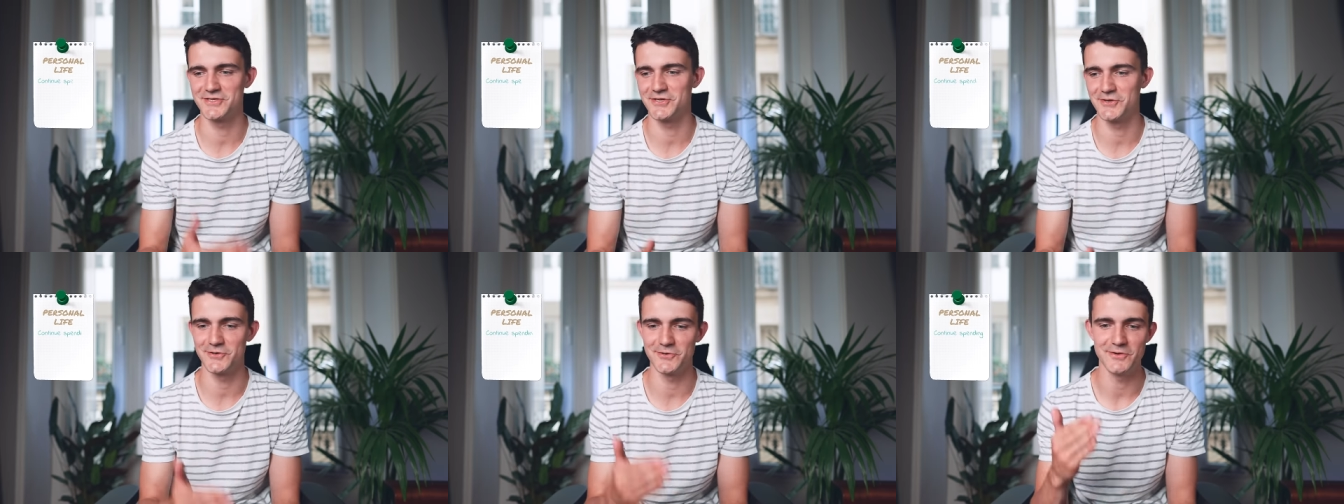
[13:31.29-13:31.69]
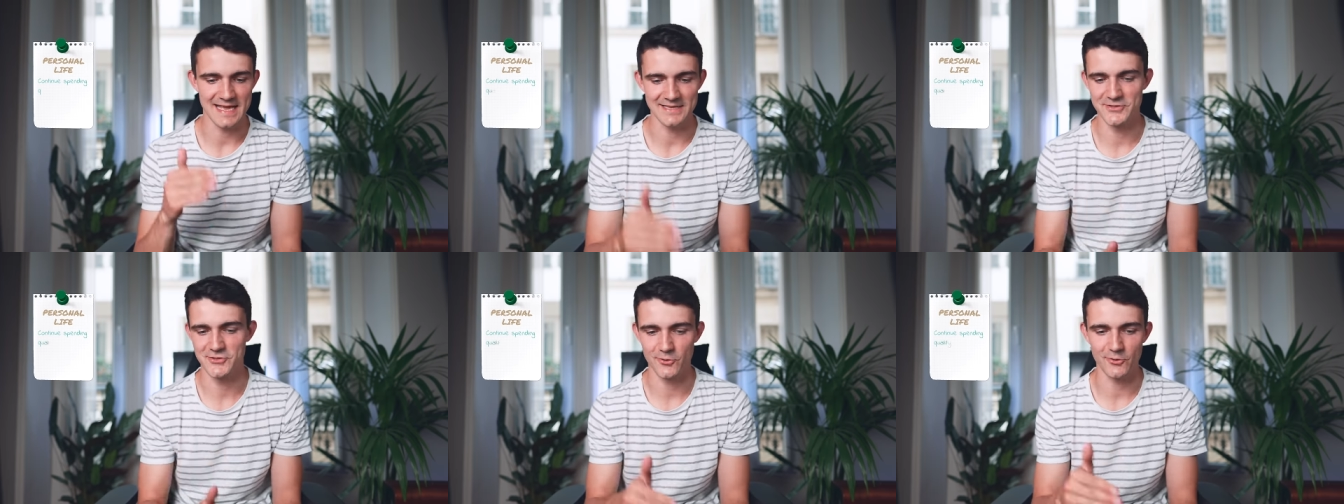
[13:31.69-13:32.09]
to
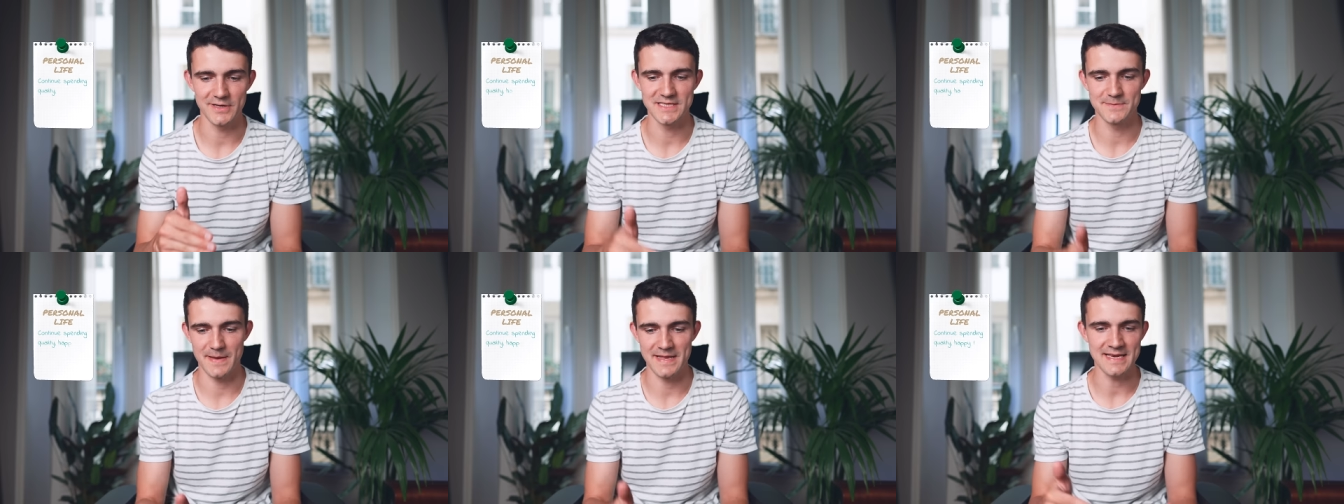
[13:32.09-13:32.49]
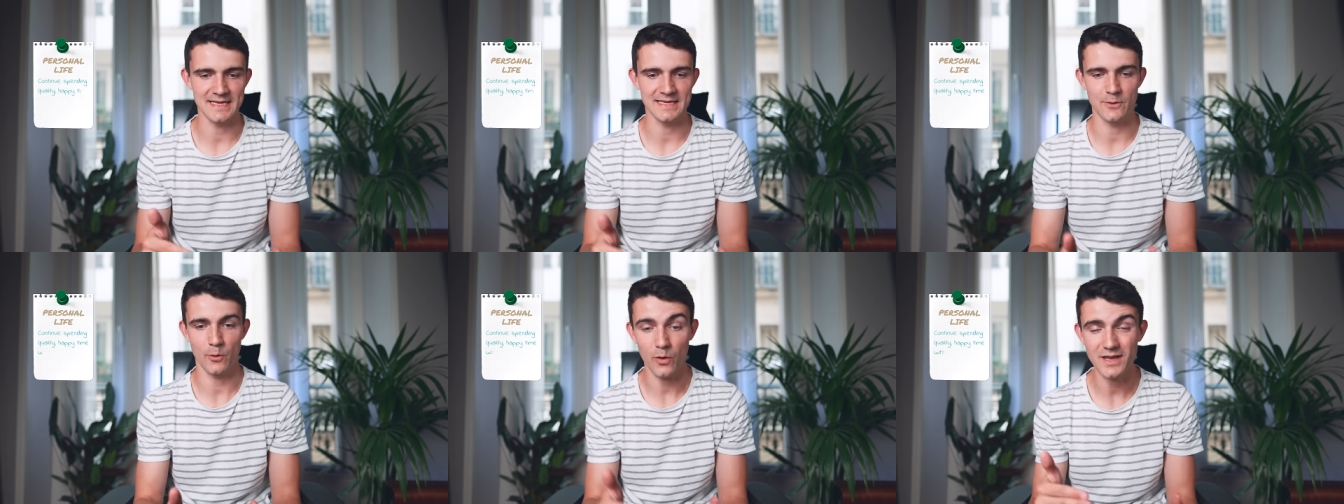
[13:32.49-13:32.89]
enjoy
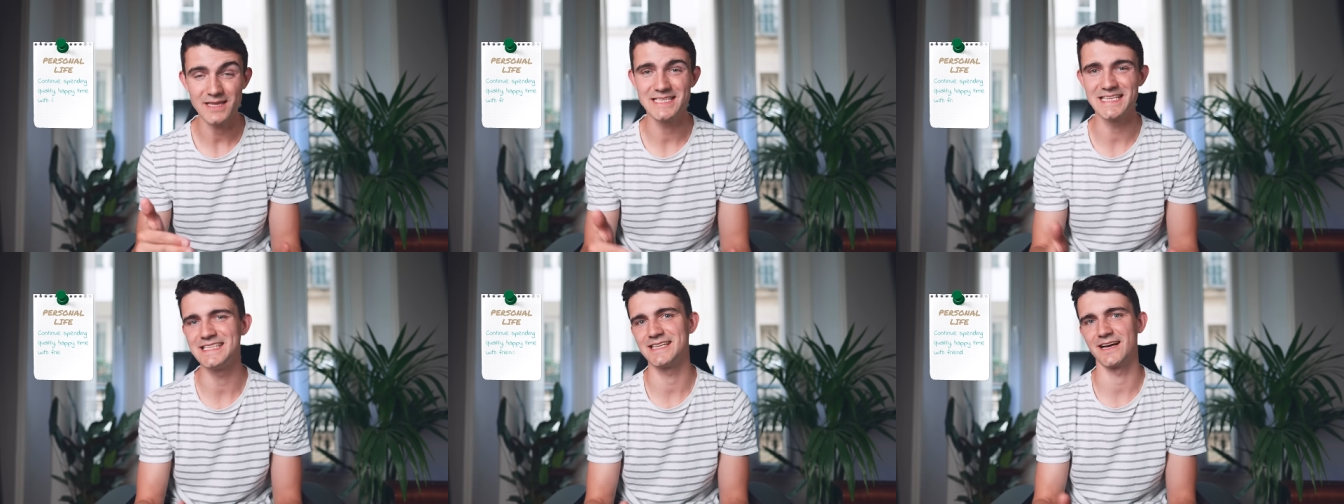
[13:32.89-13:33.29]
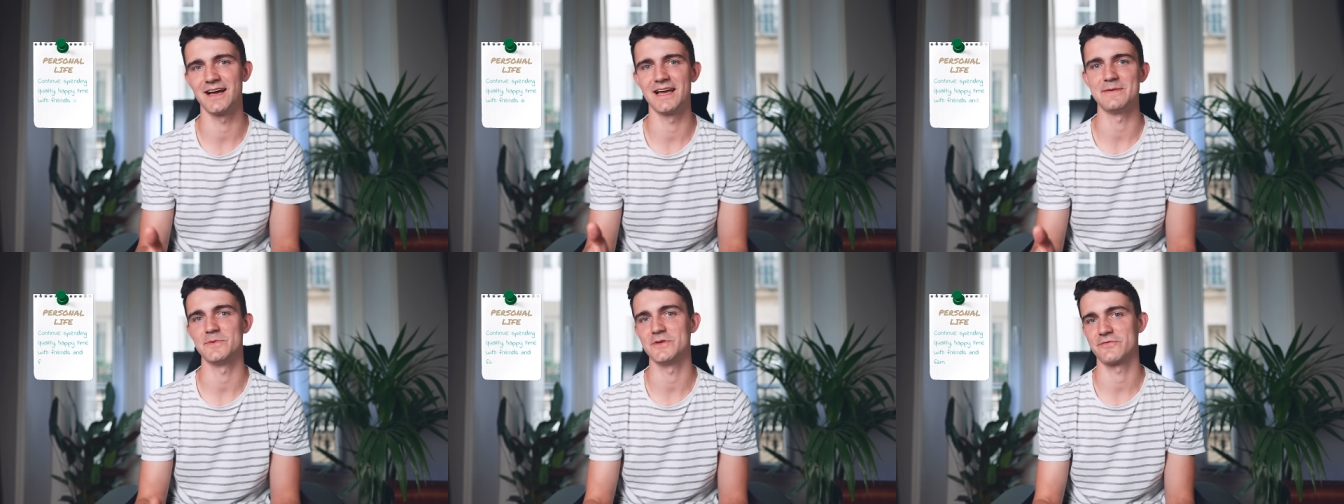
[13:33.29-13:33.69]
spending quality
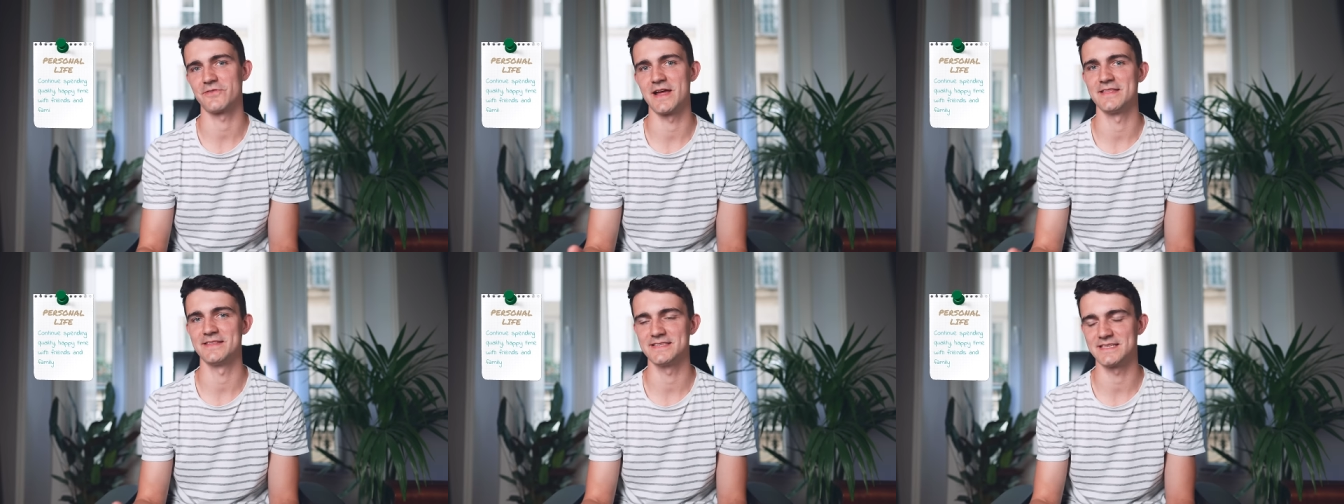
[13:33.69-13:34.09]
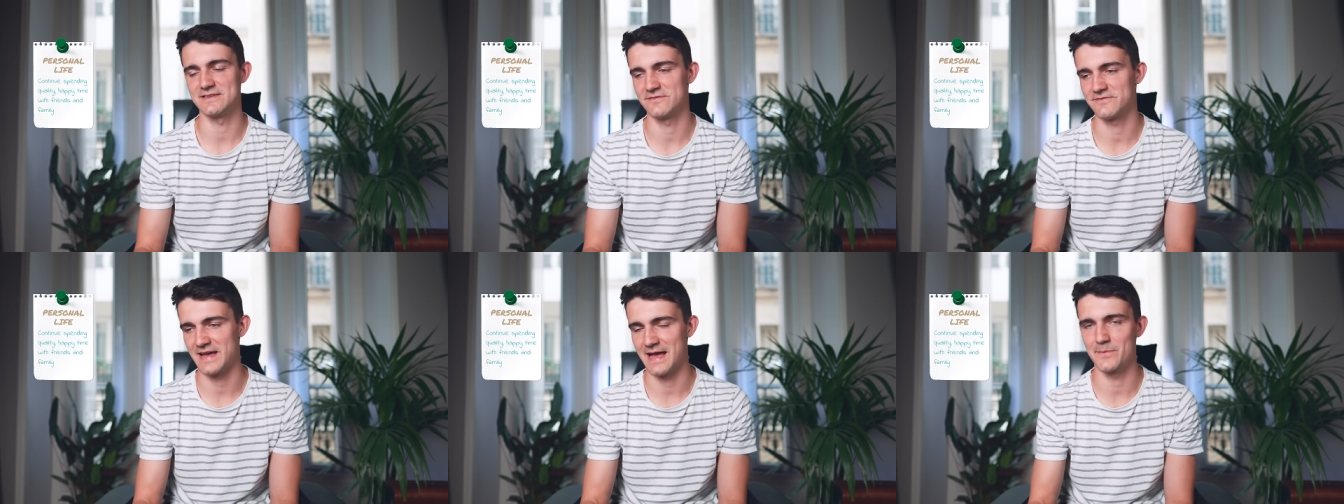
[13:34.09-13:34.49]
time with friends and
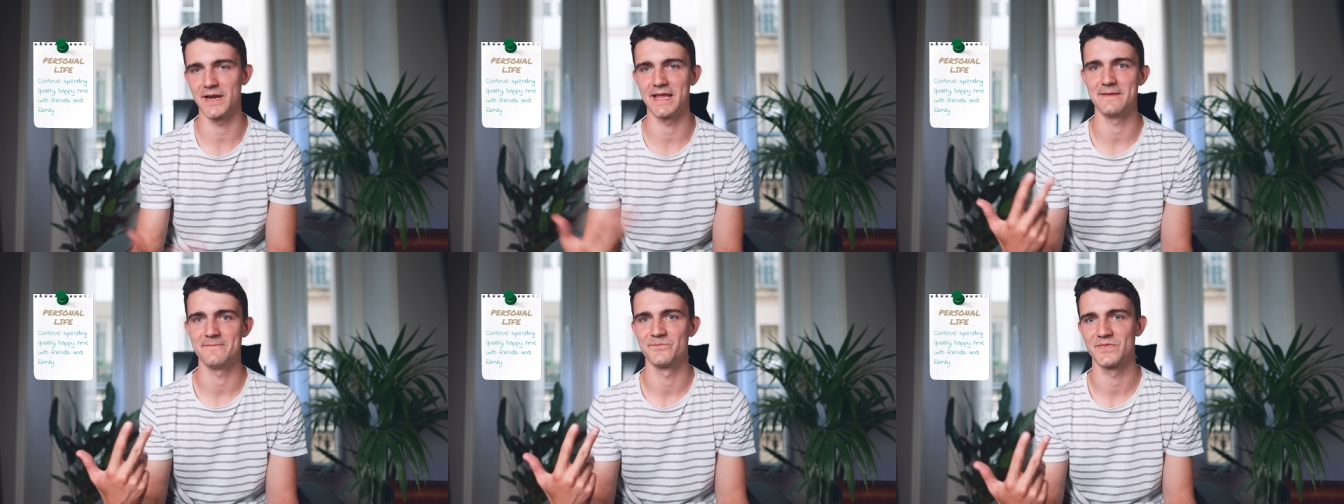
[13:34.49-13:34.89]
family.